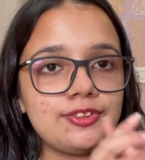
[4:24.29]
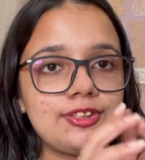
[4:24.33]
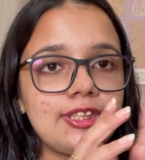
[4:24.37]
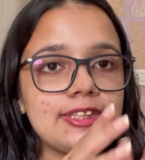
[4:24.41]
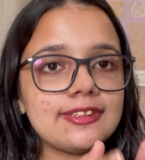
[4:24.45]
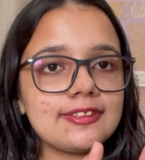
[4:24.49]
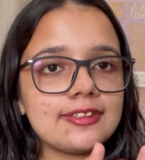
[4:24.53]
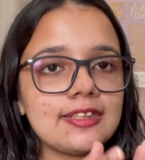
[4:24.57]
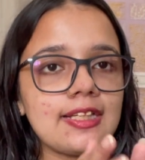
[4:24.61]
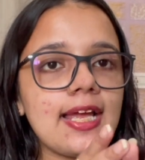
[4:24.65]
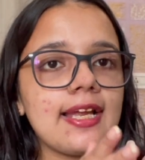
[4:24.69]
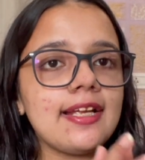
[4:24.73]

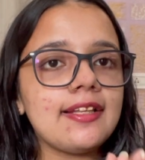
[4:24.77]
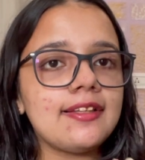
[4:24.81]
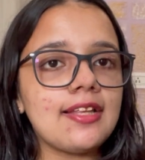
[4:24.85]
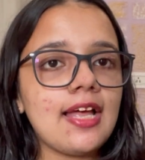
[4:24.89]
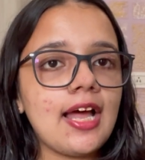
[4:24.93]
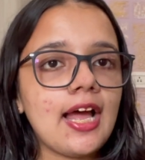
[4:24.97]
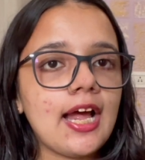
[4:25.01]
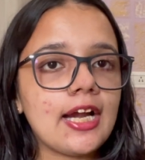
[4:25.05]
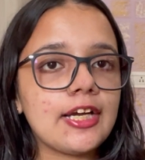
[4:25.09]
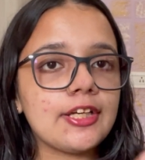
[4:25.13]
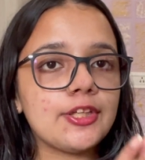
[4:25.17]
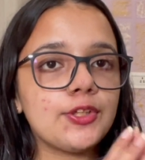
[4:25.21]
just like
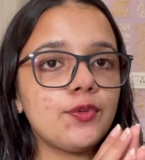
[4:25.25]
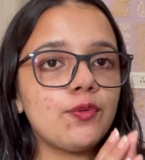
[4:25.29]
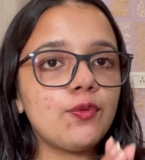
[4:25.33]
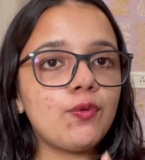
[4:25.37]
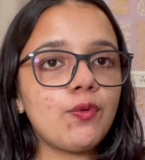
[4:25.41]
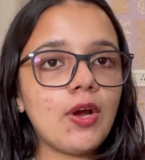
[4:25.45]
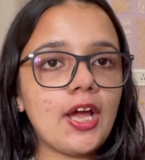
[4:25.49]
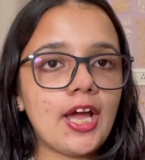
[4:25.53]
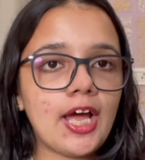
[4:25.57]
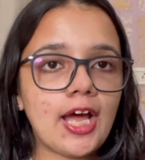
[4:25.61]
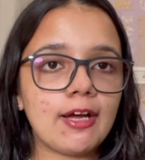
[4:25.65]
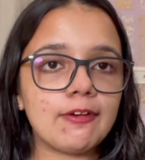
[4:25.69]
that
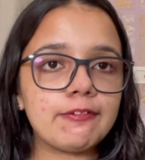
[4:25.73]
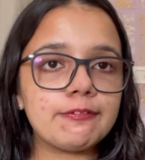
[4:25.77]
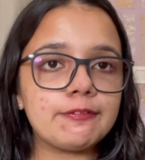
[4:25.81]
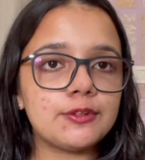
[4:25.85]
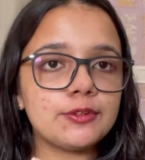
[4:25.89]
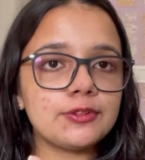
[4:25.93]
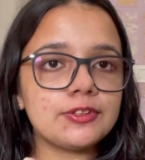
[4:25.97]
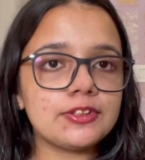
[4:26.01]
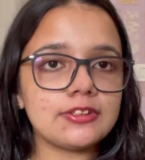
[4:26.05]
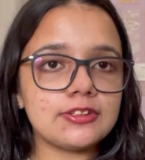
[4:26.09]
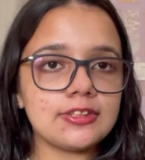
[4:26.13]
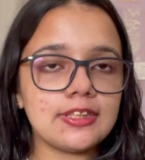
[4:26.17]
you
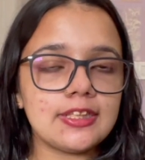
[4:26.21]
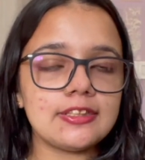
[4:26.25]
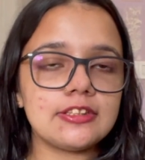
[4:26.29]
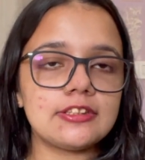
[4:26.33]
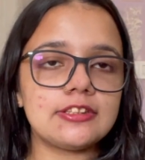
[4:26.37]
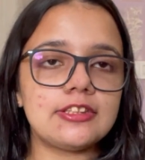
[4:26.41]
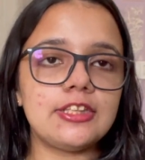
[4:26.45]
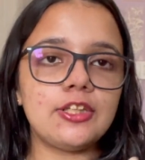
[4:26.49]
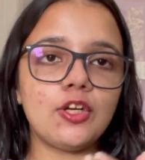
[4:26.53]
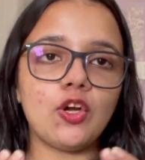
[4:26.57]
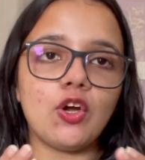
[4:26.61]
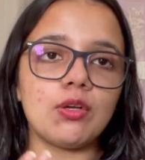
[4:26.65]
have to
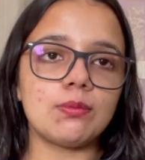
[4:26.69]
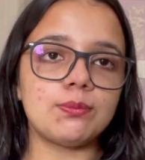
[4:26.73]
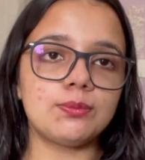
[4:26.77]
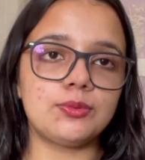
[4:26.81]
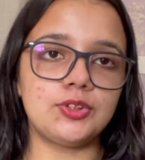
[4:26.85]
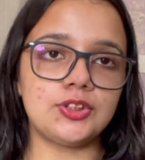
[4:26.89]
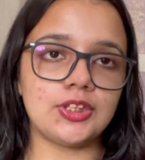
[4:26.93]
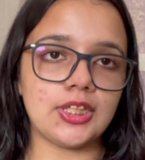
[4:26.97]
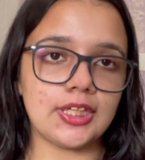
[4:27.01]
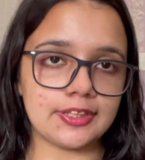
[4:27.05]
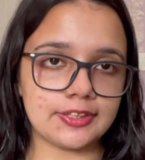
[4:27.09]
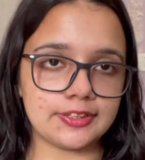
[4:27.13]
set the
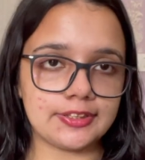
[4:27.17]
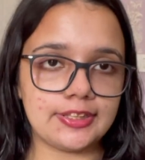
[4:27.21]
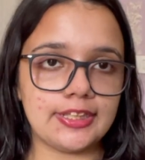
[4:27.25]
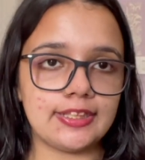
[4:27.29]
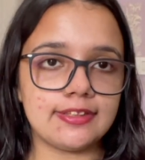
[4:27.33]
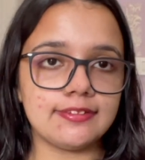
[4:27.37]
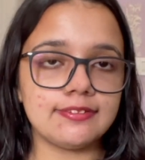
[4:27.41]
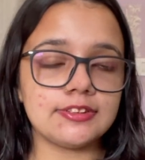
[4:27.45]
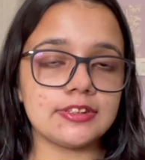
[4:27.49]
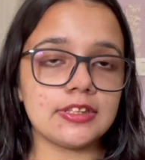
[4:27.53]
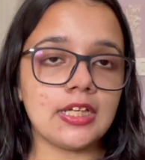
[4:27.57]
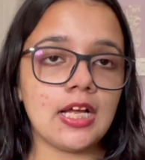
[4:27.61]

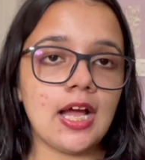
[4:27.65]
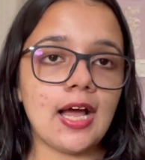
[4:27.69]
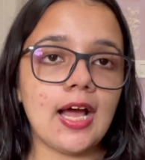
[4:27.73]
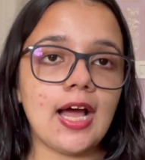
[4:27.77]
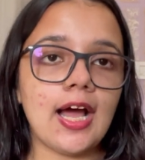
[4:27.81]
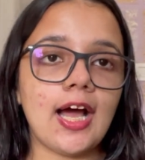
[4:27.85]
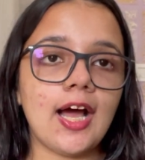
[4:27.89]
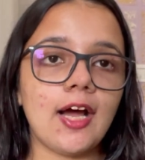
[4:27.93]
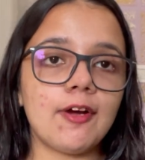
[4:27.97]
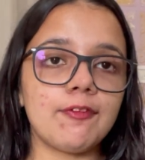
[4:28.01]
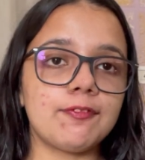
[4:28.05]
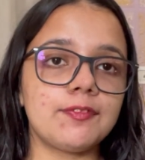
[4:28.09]
objectives
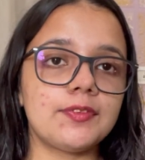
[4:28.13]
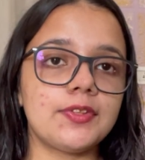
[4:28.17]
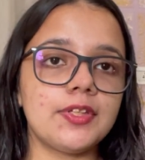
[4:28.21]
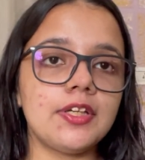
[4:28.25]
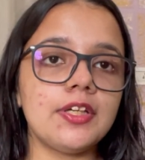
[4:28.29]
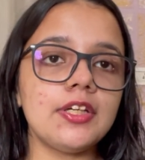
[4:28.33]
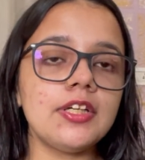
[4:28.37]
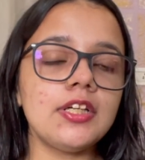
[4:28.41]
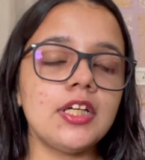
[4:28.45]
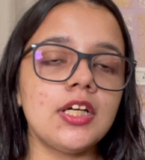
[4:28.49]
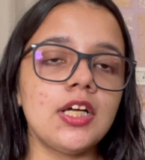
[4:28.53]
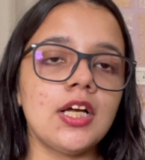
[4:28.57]

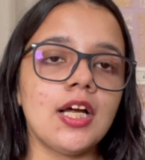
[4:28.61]
after